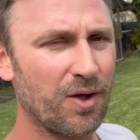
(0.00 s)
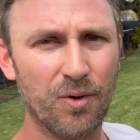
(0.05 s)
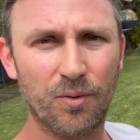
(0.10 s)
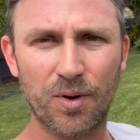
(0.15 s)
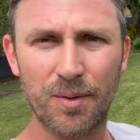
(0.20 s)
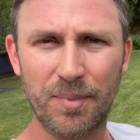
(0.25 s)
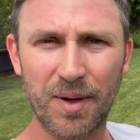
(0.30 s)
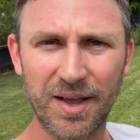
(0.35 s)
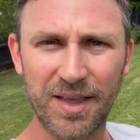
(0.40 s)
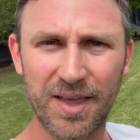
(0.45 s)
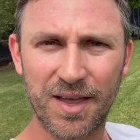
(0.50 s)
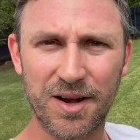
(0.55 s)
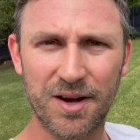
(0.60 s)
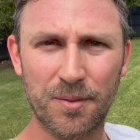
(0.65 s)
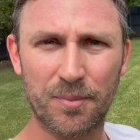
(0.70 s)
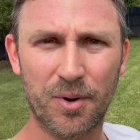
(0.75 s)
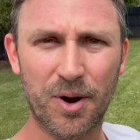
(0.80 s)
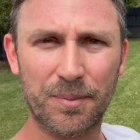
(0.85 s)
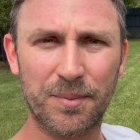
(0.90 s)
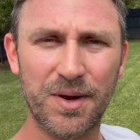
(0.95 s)
we're back out at a
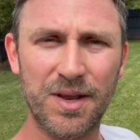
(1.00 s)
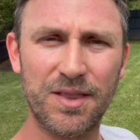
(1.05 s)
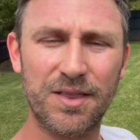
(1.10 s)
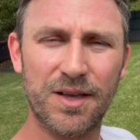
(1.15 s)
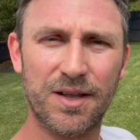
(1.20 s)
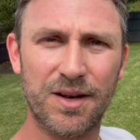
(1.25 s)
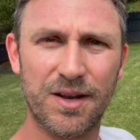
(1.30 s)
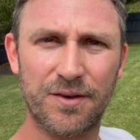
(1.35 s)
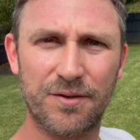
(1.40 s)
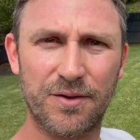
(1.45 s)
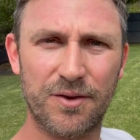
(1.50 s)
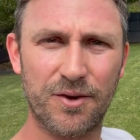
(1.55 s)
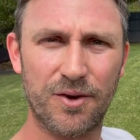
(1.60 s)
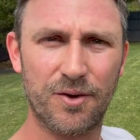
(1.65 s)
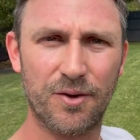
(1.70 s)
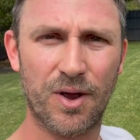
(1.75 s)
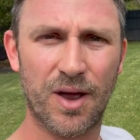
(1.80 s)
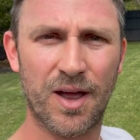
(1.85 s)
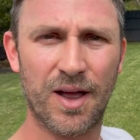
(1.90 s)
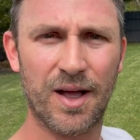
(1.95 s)
property that if
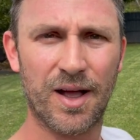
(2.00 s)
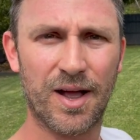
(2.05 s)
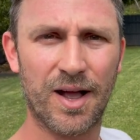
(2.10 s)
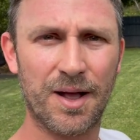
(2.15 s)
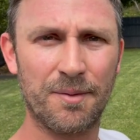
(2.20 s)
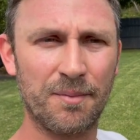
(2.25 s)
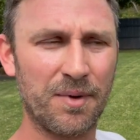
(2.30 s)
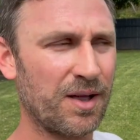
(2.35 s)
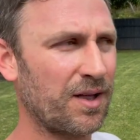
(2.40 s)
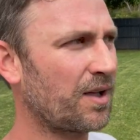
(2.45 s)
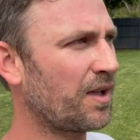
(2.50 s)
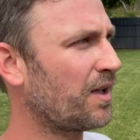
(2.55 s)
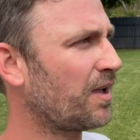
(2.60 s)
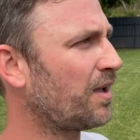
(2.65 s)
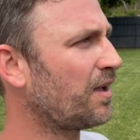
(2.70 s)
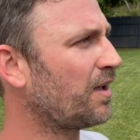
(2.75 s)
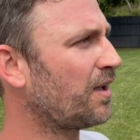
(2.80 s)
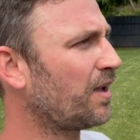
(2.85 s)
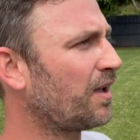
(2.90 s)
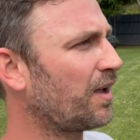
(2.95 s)
you are
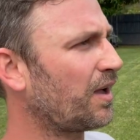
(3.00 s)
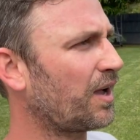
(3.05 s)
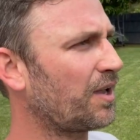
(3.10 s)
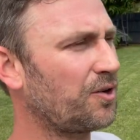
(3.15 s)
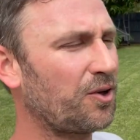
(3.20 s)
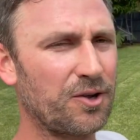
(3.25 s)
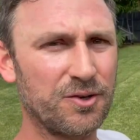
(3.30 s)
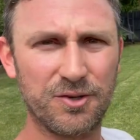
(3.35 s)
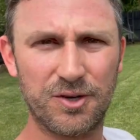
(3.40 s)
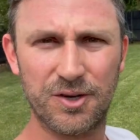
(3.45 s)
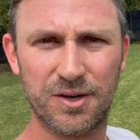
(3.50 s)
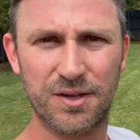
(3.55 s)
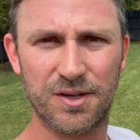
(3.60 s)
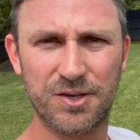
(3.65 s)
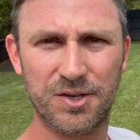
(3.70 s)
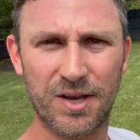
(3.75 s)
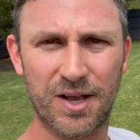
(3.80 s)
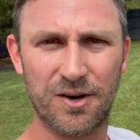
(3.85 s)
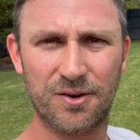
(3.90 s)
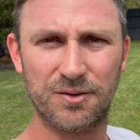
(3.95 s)
not new to the
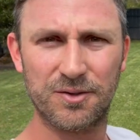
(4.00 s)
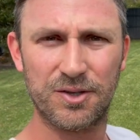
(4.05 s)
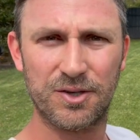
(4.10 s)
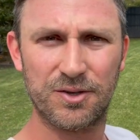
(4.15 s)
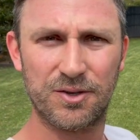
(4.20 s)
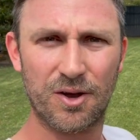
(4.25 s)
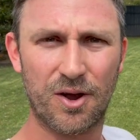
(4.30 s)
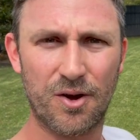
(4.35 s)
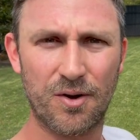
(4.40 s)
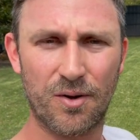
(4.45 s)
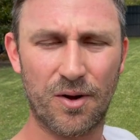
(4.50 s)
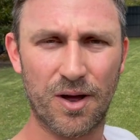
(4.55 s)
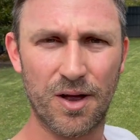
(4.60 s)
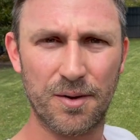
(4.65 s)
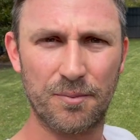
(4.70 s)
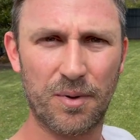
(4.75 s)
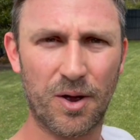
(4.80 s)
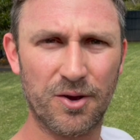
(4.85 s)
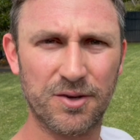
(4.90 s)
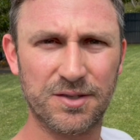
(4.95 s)
channel, you know I
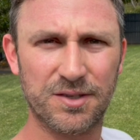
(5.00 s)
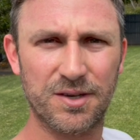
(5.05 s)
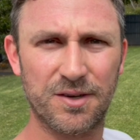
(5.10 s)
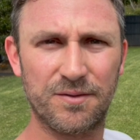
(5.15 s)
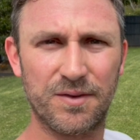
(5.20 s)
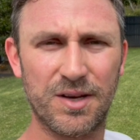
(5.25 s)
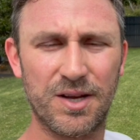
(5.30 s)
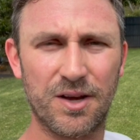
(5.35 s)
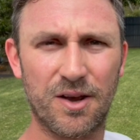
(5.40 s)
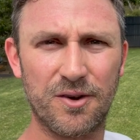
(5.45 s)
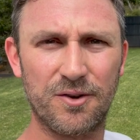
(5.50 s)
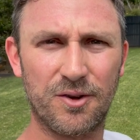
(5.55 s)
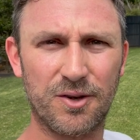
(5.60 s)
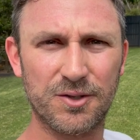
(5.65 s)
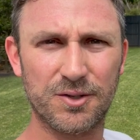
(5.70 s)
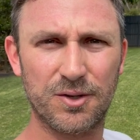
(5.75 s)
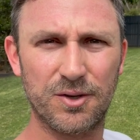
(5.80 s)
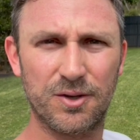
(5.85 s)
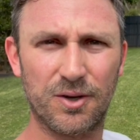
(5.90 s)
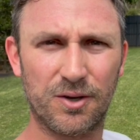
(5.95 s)
posted a video not
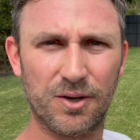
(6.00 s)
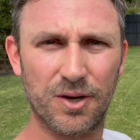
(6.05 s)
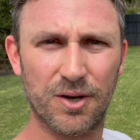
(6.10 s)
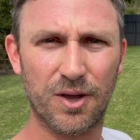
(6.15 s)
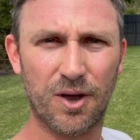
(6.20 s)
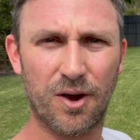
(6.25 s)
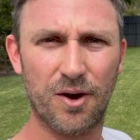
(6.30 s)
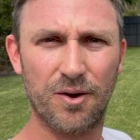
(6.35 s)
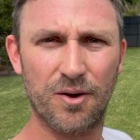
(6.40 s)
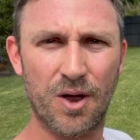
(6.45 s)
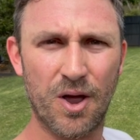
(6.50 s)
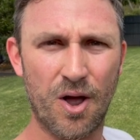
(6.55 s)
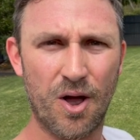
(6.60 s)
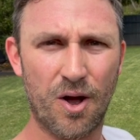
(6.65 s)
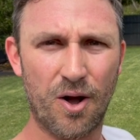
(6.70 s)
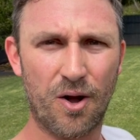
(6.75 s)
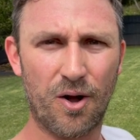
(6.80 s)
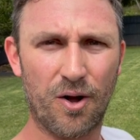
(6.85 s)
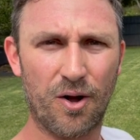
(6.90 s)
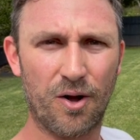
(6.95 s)
too long ago
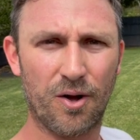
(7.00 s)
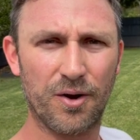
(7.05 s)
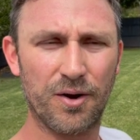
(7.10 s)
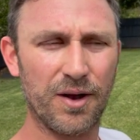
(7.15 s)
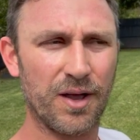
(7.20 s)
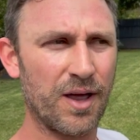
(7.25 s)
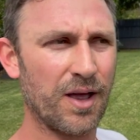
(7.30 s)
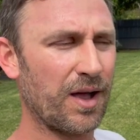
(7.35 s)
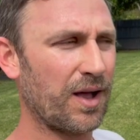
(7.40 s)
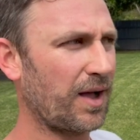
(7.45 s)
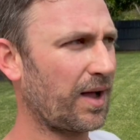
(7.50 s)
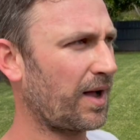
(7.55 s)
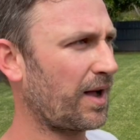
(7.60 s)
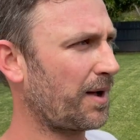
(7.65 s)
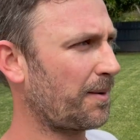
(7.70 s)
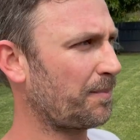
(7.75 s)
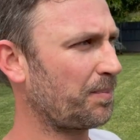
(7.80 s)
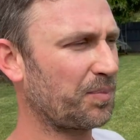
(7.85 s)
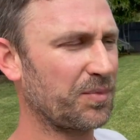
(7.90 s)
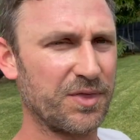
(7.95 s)

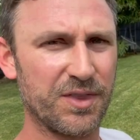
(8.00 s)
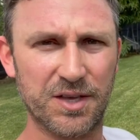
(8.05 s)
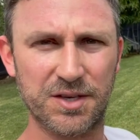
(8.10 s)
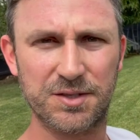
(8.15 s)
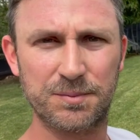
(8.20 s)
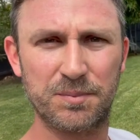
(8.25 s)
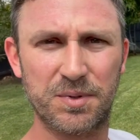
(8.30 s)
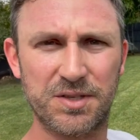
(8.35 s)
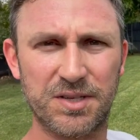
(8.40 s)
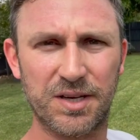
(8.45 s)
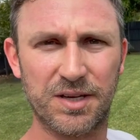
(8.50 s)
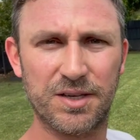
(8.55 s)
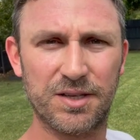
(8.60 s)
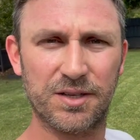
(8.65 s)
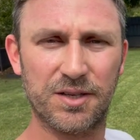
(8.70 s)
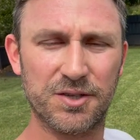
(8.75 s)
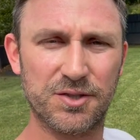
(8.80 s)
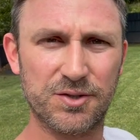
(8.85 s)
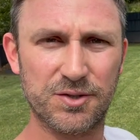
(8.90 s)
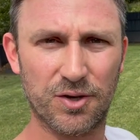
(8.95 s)
on this
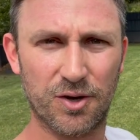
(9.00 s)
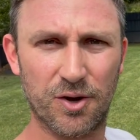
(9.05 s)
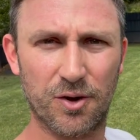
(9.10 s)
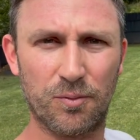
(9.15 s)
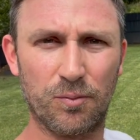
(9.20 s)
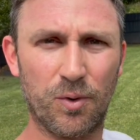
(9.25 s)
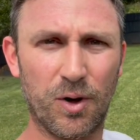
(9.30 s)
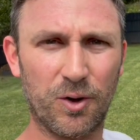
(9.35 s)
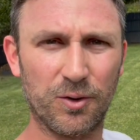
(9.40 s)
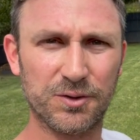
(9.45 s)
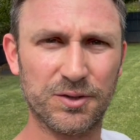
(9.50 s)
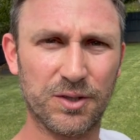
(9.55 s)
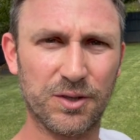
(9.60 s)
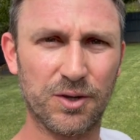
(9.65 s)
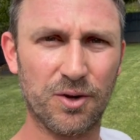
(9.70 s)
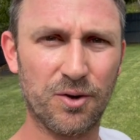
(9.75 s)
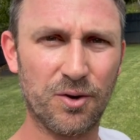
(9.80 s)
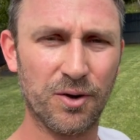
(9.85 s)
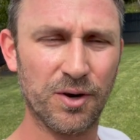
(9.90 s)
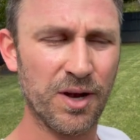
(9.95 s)
particular Sir Walter
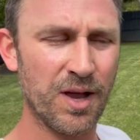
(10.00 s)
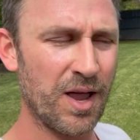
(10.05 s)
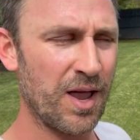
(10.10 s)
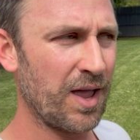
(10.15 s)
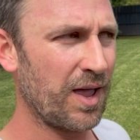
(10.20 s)
lawn.